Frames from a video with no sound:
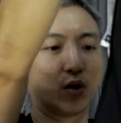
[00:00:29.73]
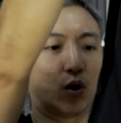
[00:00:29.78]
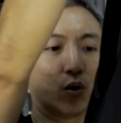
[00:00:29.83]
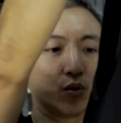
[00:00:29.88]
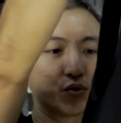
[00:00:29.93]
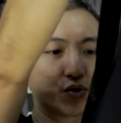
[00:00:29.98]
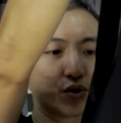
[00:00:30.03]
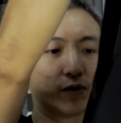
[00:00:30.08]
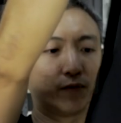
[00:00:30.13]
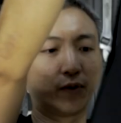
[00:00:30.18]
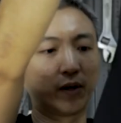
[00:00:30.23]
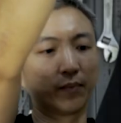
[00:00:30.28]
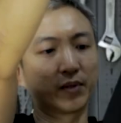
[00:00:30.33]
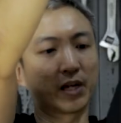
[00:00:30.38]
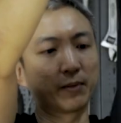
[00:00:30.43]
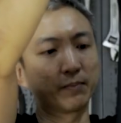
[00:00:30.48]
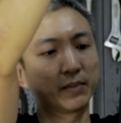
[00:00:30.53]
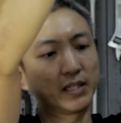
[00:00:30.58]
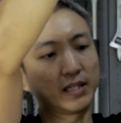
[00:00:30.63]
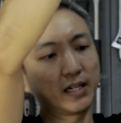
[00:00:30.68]
also from
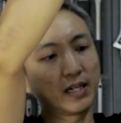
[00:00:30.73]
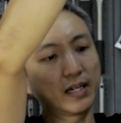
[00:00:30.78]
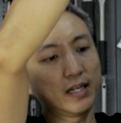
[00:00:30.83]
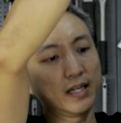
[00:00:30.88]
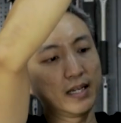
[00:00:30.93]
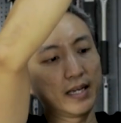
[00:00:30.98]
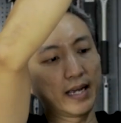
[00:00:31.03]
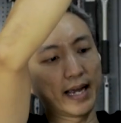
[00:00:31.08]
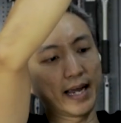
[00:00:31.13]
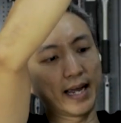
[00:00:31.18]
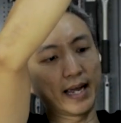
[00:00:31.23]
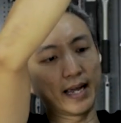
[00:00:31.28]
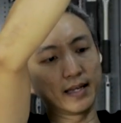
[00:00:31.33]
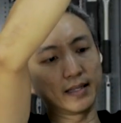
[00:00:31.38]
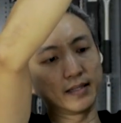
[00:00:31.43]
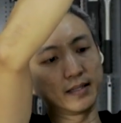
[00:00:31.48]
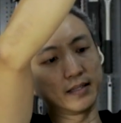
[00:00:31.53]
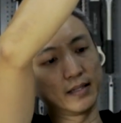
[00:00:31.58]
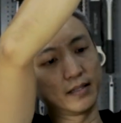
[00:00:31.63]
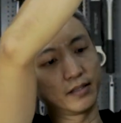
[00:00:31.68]
Lameda,
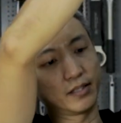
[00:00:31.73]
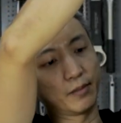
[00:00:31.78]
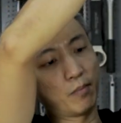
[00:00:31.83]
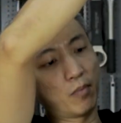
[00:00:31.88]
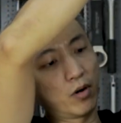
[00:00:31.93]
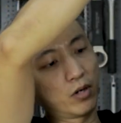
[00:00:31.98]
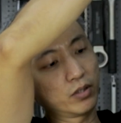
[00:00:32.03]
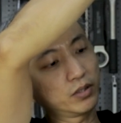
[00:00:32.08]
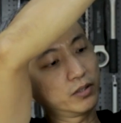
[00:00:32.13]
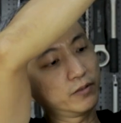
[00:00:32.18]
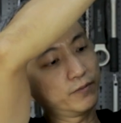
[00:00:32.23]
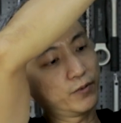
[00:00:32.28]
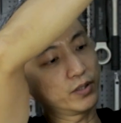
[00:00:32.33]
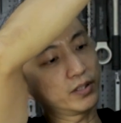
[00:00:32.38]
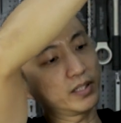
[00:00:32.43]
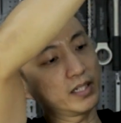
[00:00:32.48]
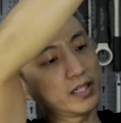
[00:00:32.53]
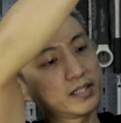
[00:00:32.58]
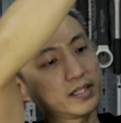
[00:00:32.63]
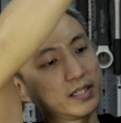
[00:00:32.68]
and the model
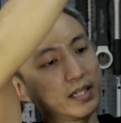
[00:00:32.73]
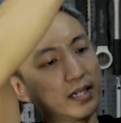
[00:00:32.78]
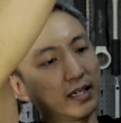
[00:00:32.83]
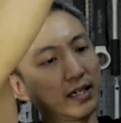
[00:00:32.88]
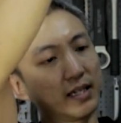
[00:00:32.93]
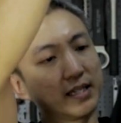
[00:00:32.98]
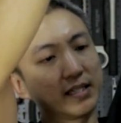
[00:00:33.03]
for this